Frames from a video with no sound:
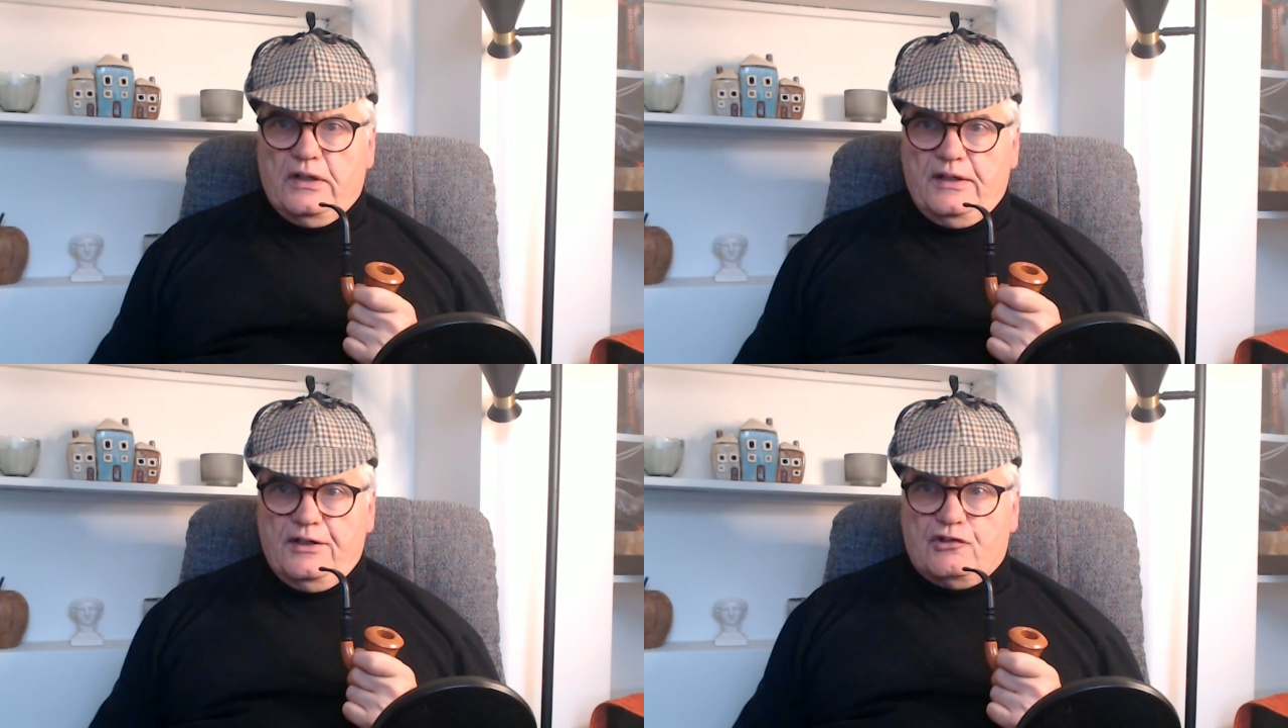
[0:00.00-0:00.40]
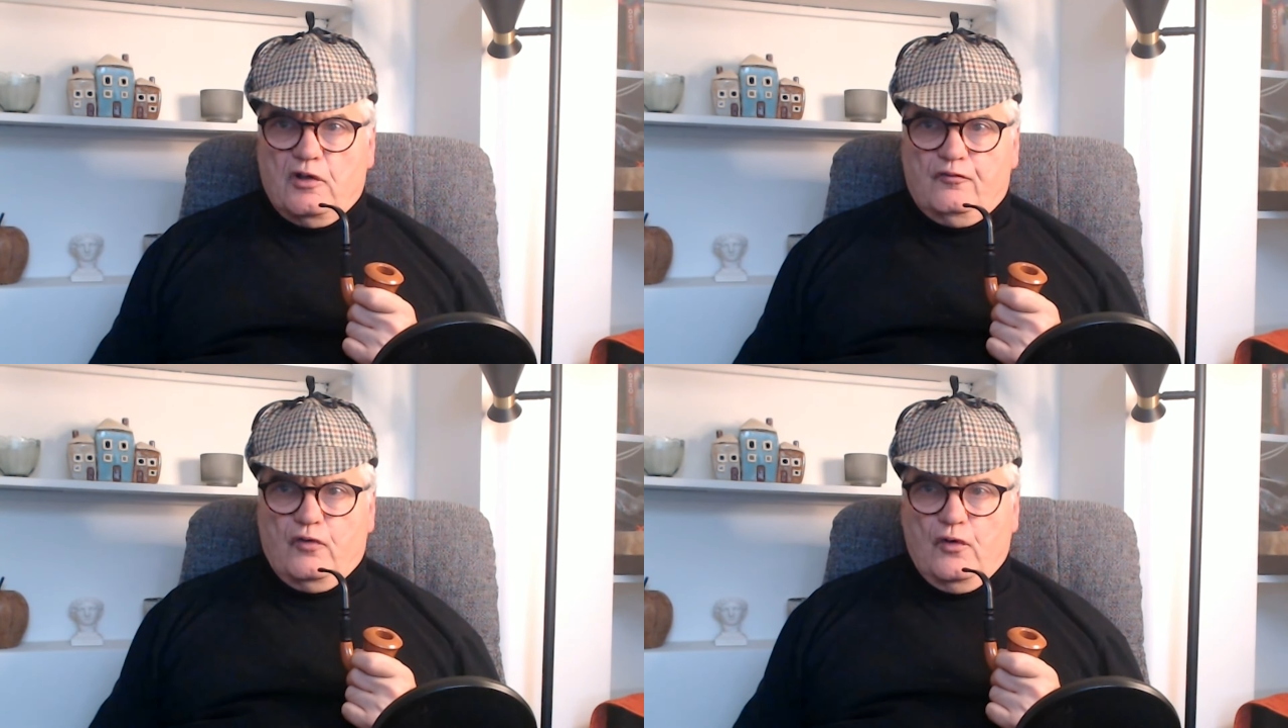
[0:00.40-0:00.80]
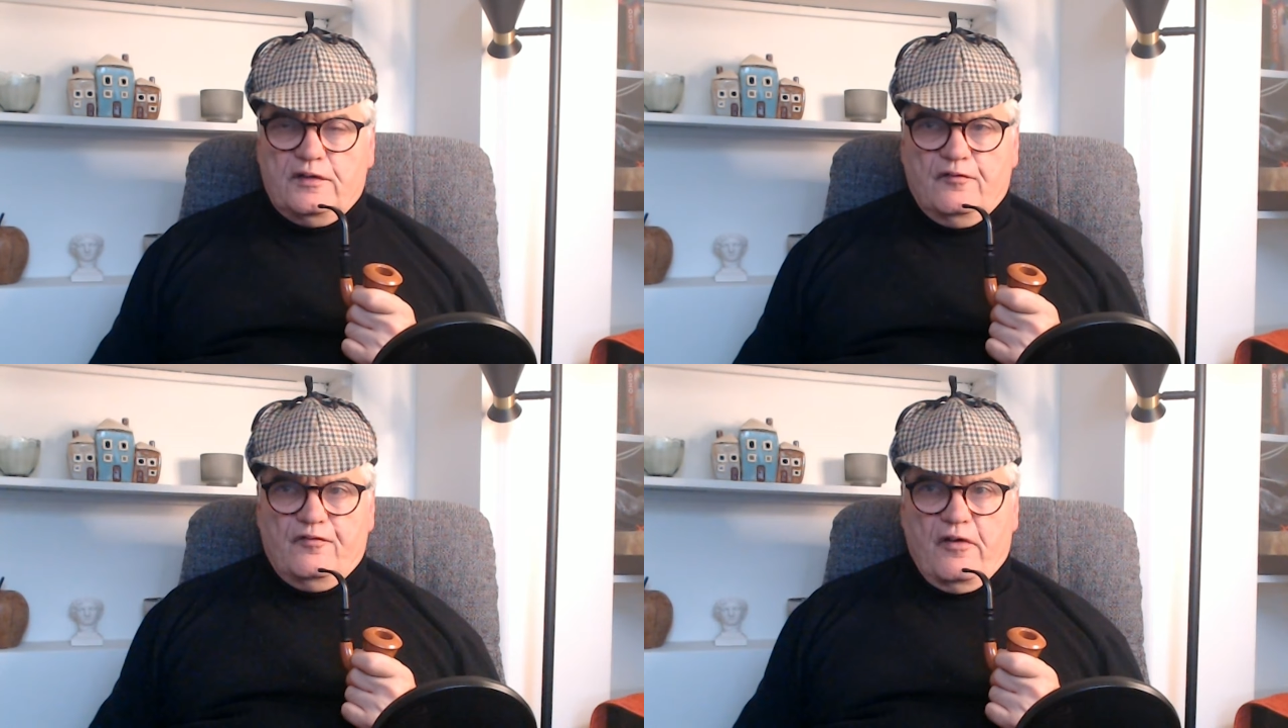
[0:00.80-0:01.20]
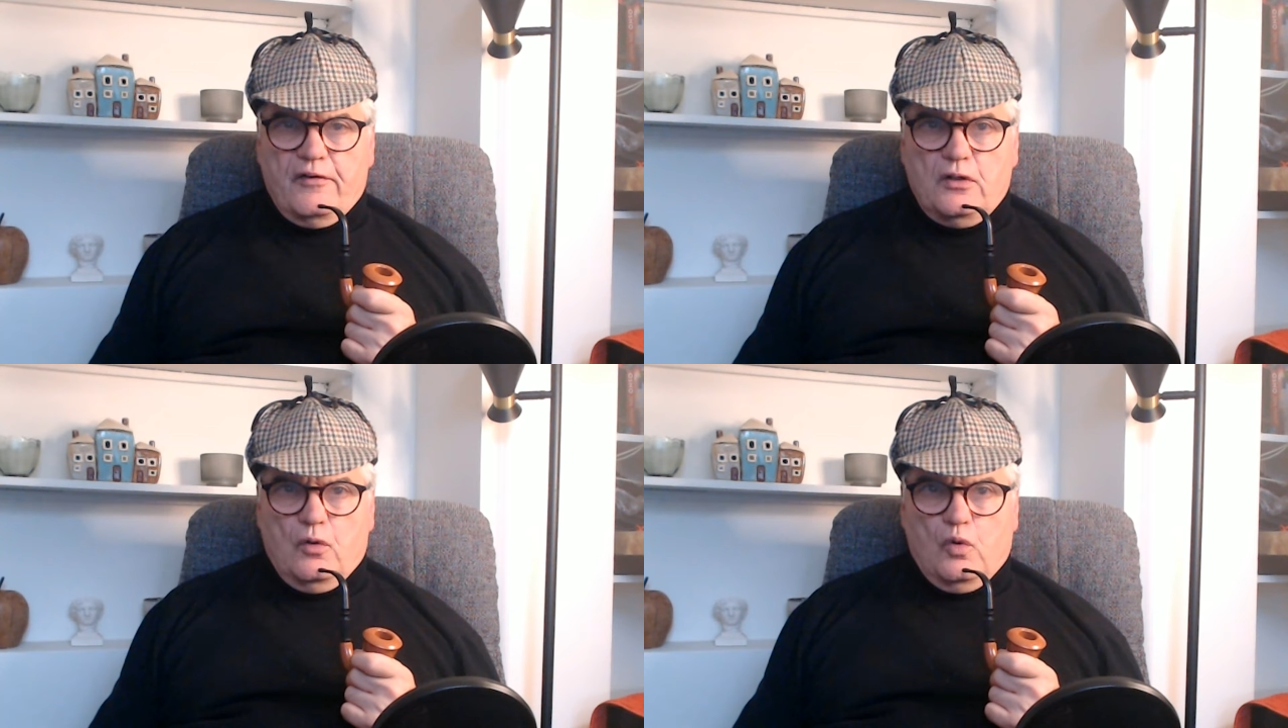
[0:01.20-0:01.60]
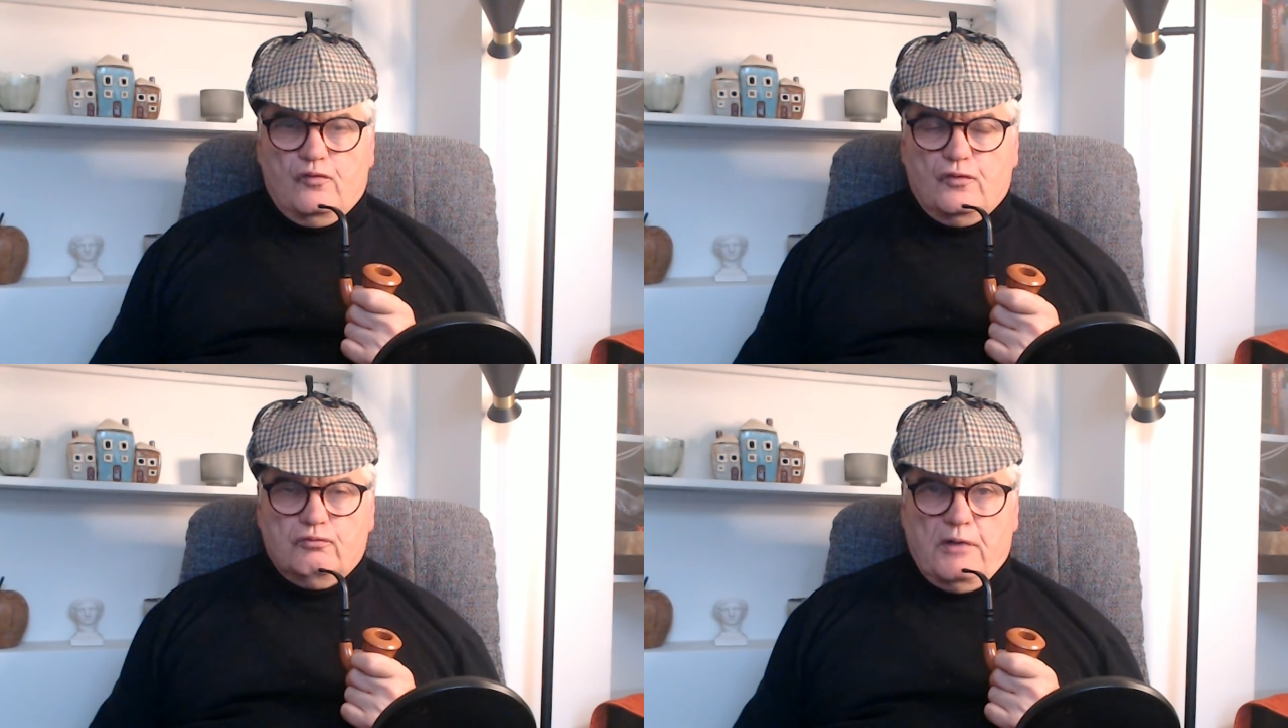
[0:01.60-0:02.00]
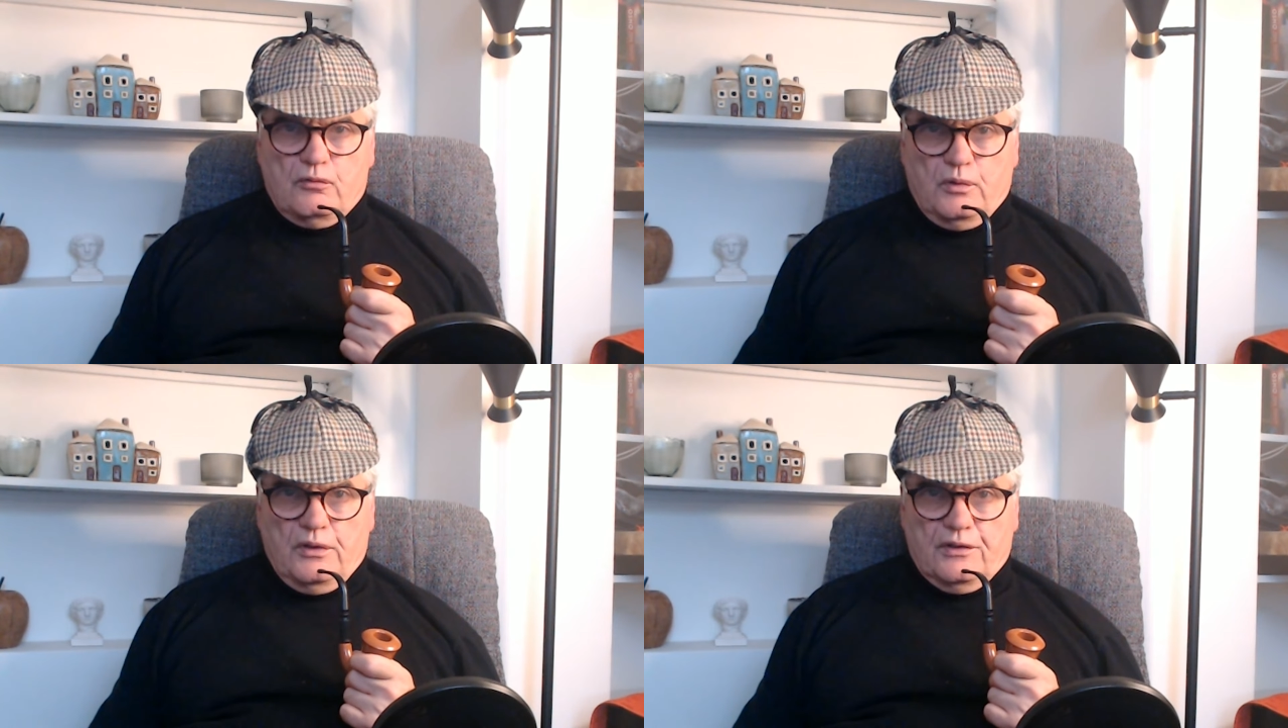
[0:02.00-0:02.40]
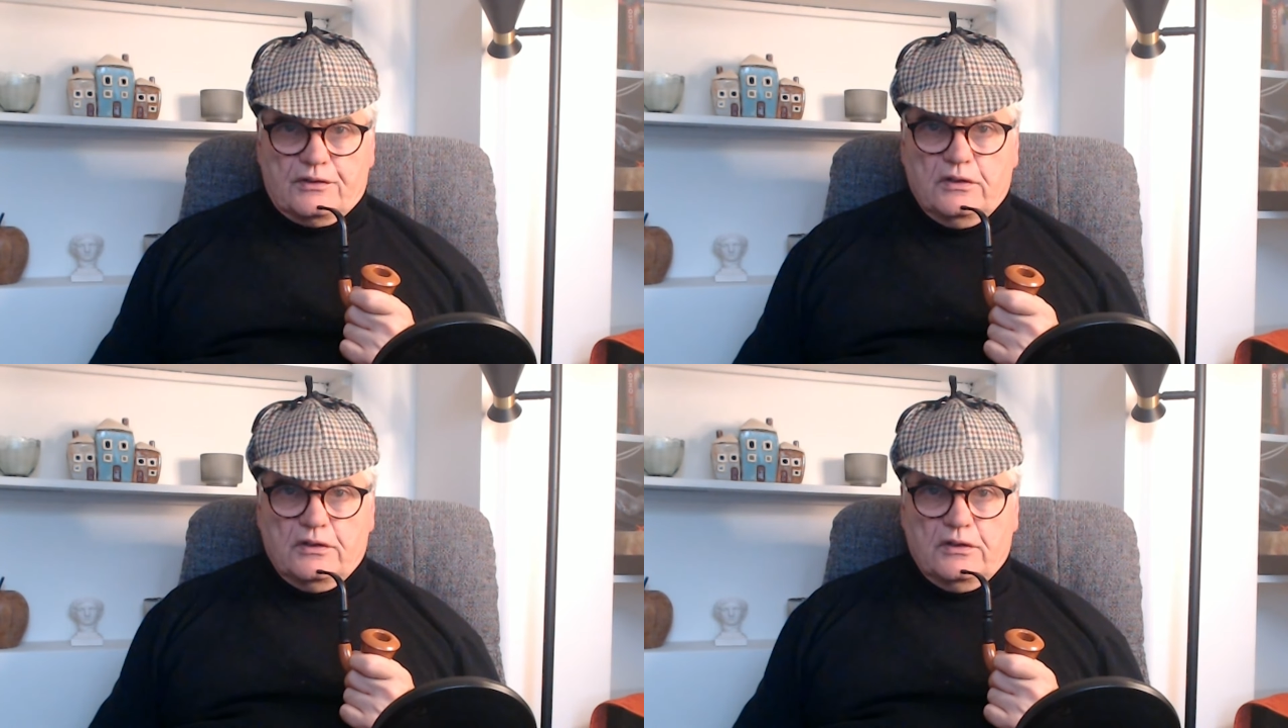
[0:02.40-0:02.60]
in to avoid the very awful roadworks.